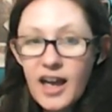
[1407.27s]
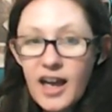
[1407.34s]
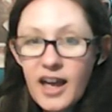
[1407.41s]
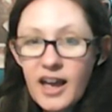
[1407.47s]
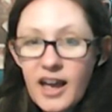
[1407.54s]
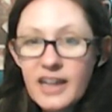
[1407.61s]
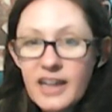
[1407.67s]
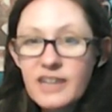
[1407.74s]

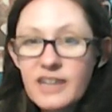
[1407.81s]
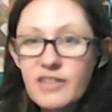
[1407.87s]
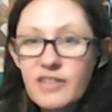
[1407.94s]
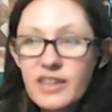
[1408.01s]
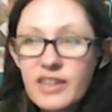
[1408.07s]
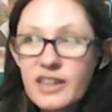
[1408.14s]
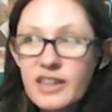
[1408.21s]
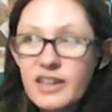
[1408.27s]
I didn't even
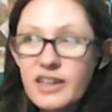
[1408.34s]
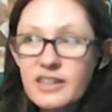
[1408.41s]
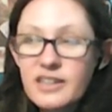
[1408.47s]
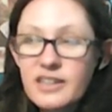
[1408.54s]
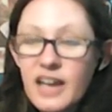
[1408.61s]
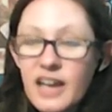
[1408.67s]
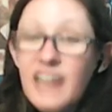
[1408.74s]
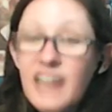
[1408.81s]
think of that.
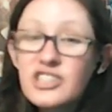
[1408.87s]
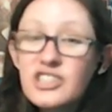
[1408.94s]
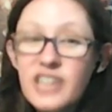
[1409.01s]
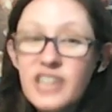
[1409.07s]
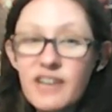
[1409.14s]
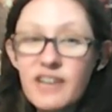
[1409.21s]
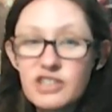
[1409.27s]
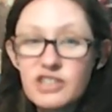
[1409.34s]
I actually
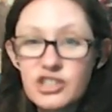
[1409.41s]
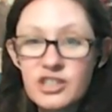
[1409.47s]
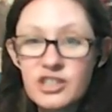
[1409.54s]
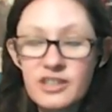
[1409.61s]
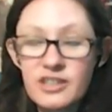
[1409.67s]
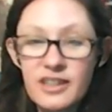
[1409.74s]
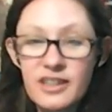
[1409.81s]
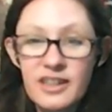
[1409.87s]
have I a just shirt thought
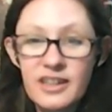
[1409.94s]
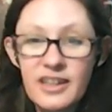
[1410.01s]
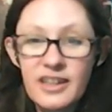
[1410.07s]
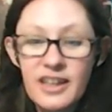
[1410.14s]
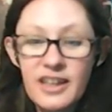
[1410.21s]
about that.